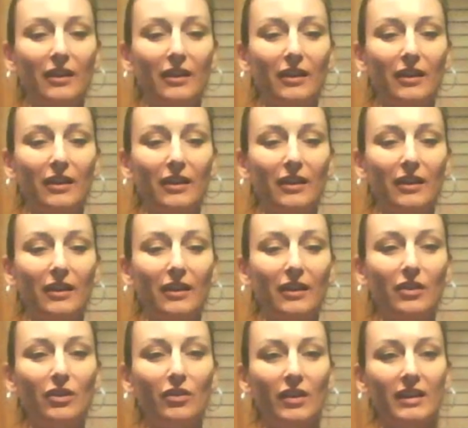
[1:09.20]
Hi, welcome back.
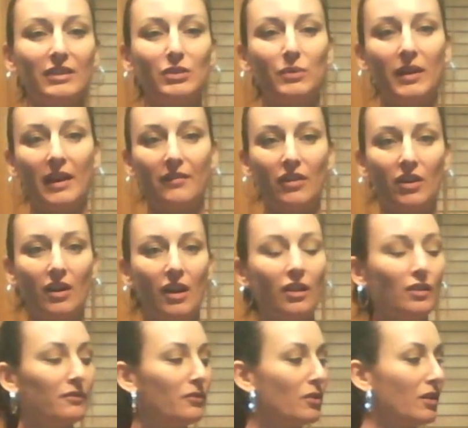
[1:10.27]
Okay, so we have our
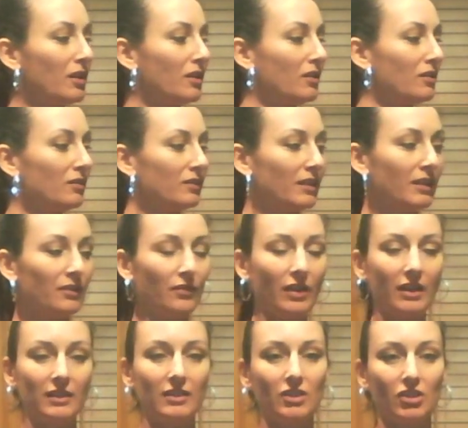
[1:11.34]
olive oil, getting
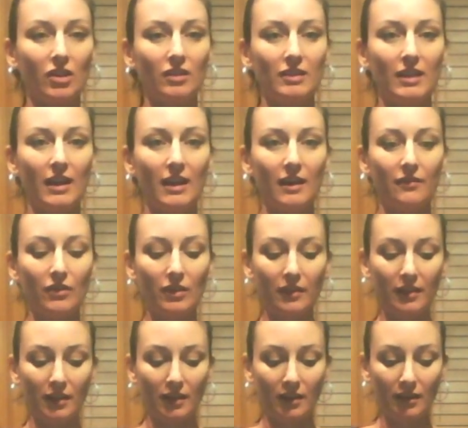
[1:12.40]
ready to saute
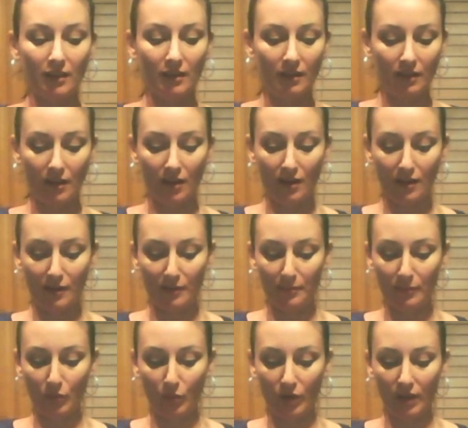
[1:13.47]
everything.
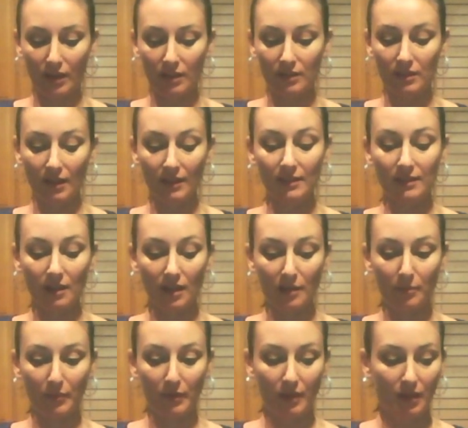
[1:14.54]
We're going to dice
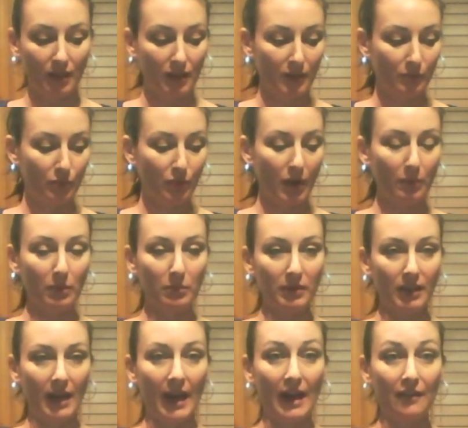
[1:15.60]
up probably
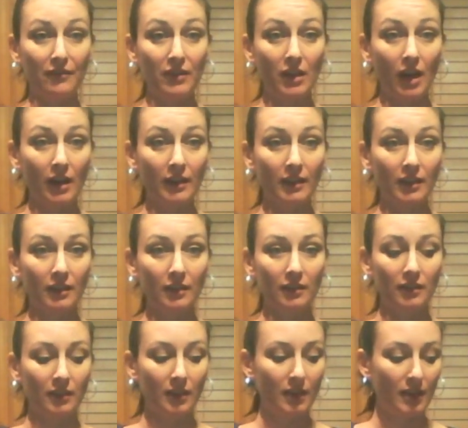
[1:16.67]
a half an onion,
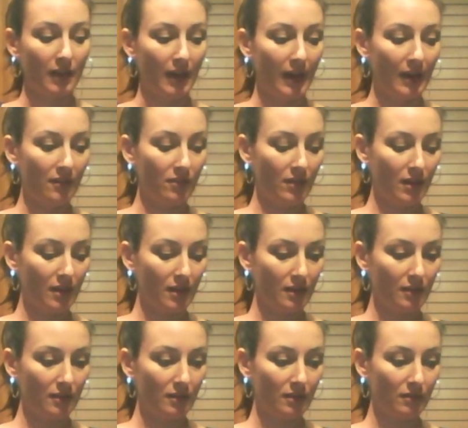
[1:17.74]
and
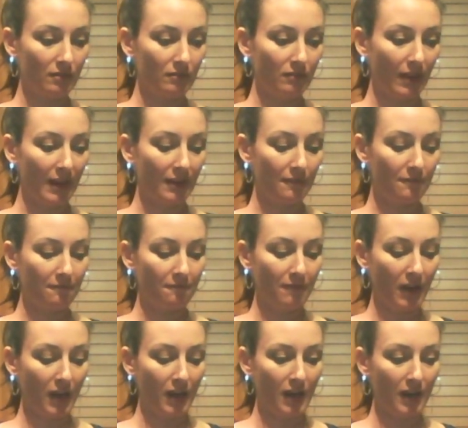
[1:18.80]
then like 5
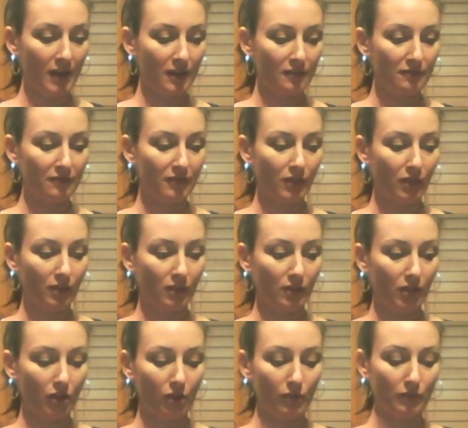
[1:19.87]

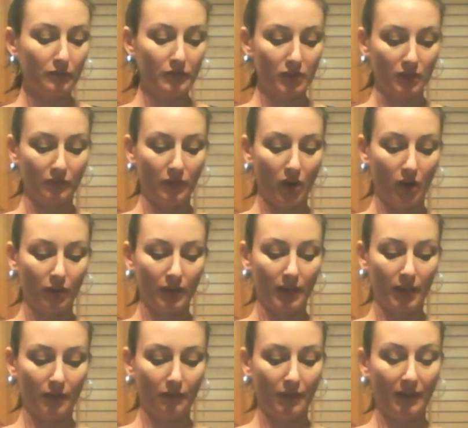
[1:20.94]
cloves of garlic,
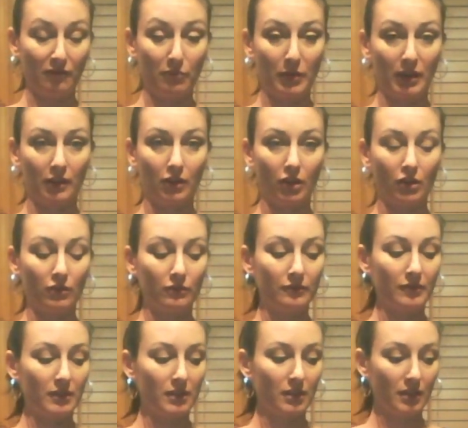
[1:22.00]
5 big
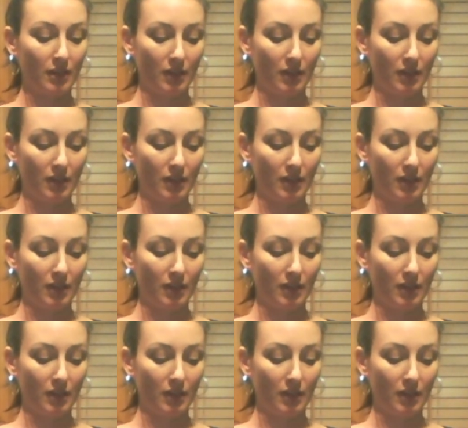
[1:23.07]
cloves.